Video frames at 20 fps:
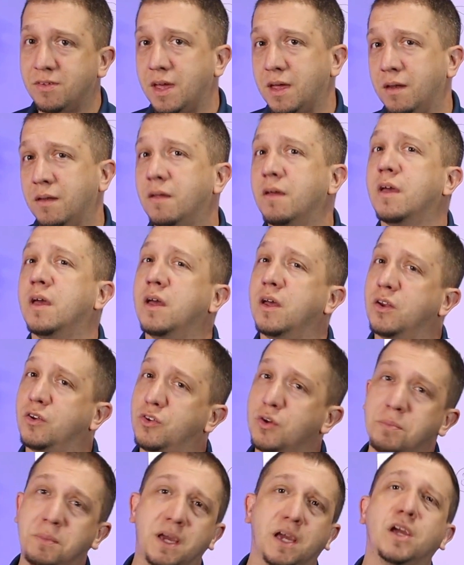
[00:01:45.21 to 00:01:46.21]
And
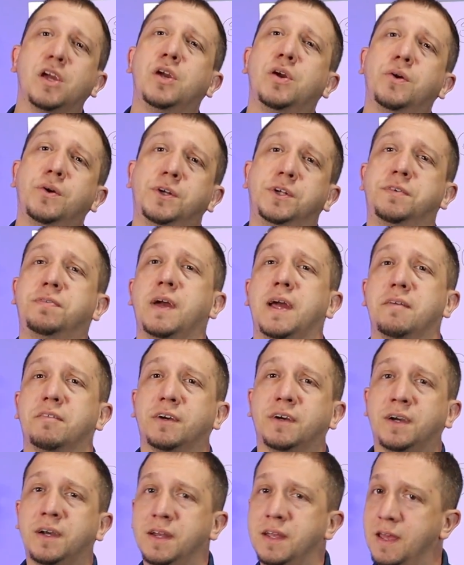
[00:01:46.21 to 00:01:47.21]
do me a huge
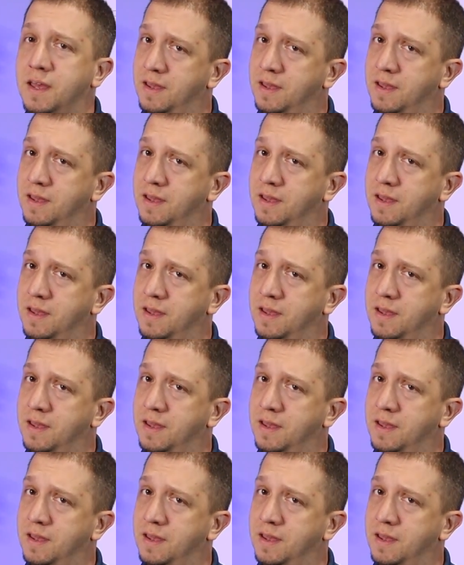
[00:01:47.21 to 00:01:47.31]
favor,